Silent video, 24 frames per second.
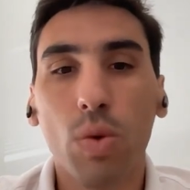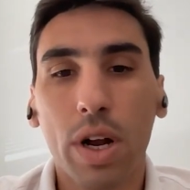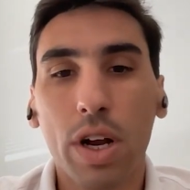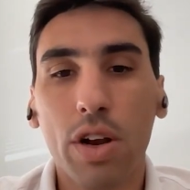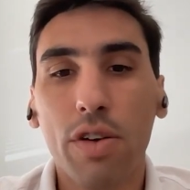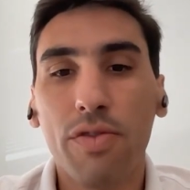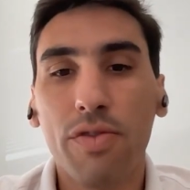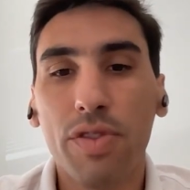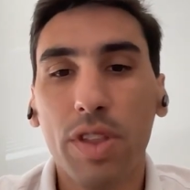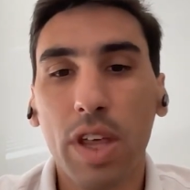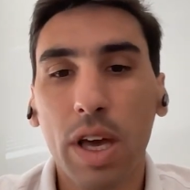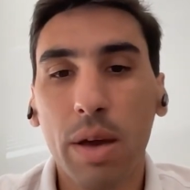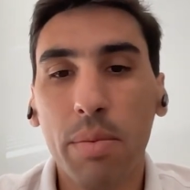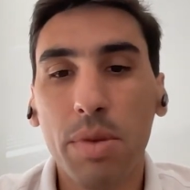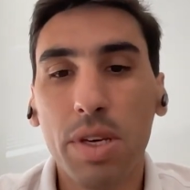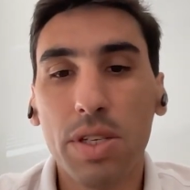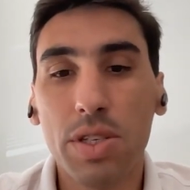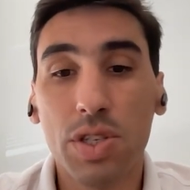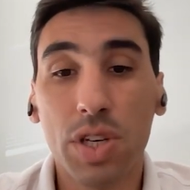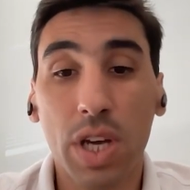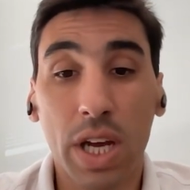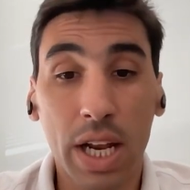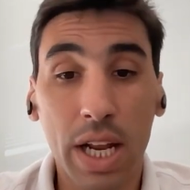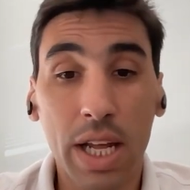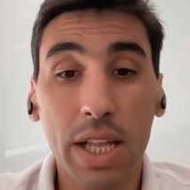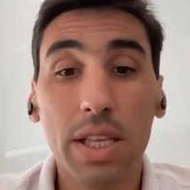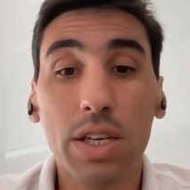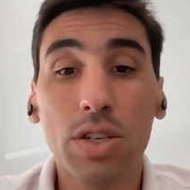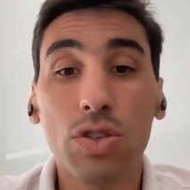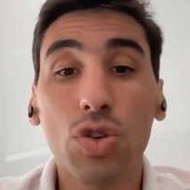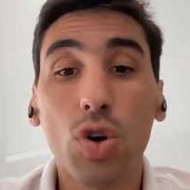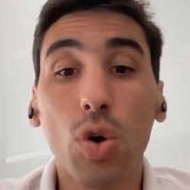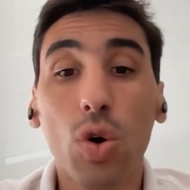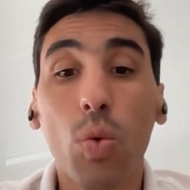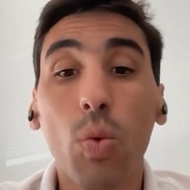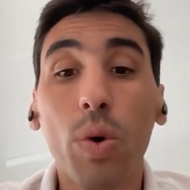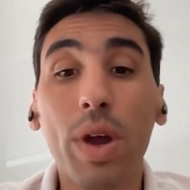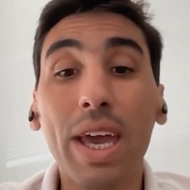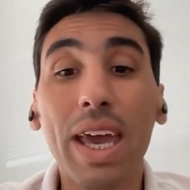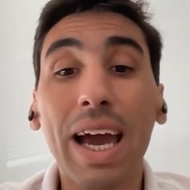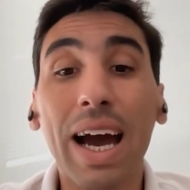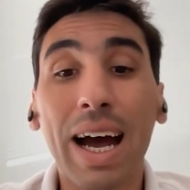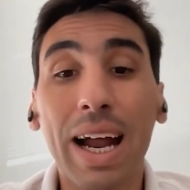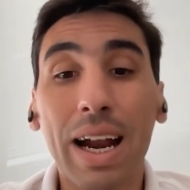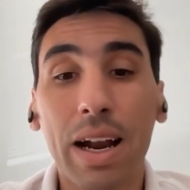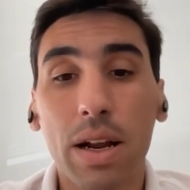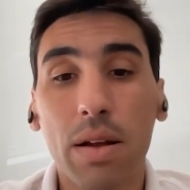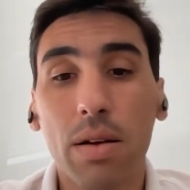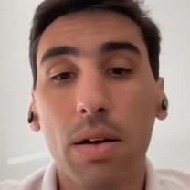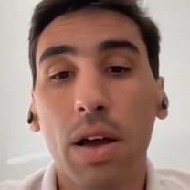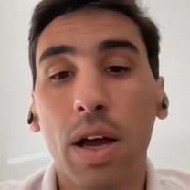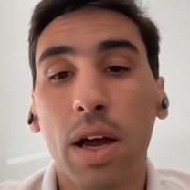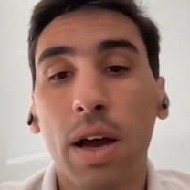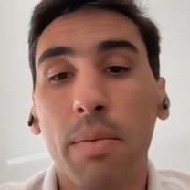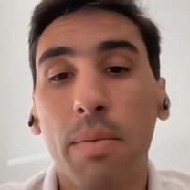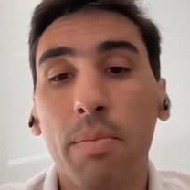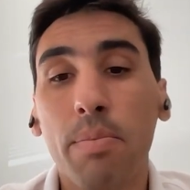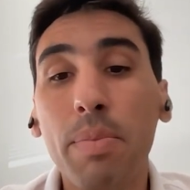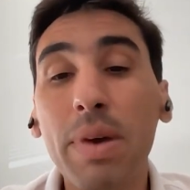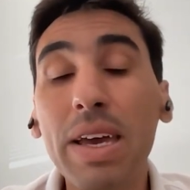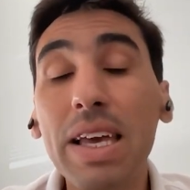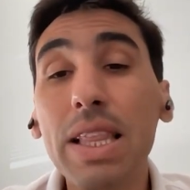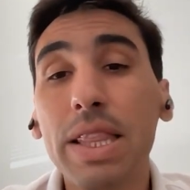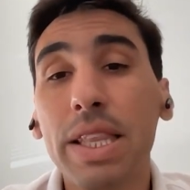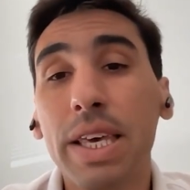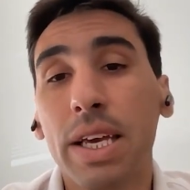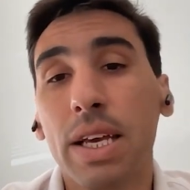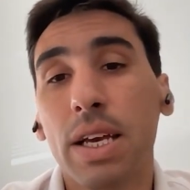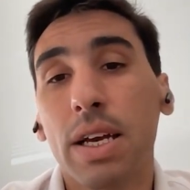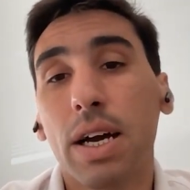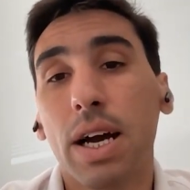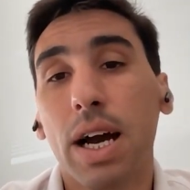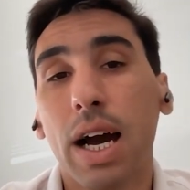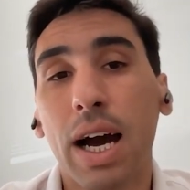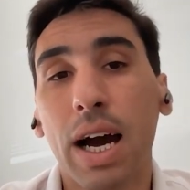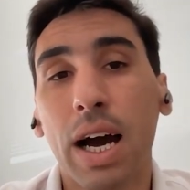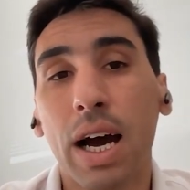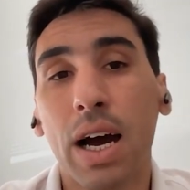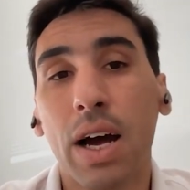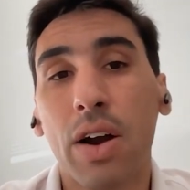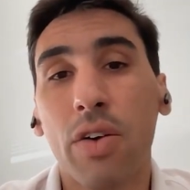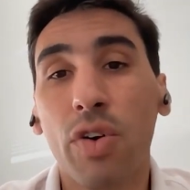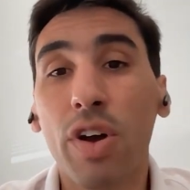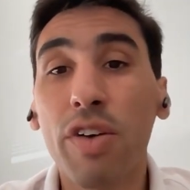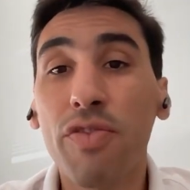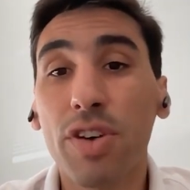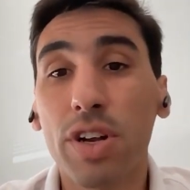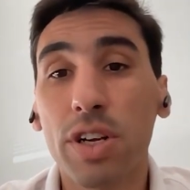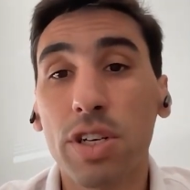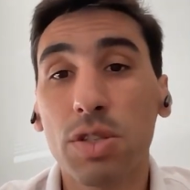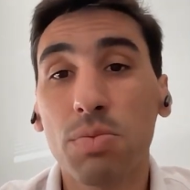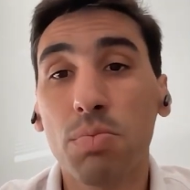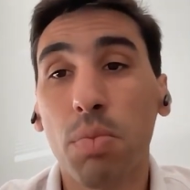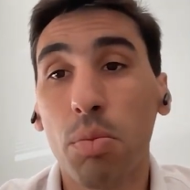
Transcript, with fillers: One of them is genetics. So we are uh, building a reference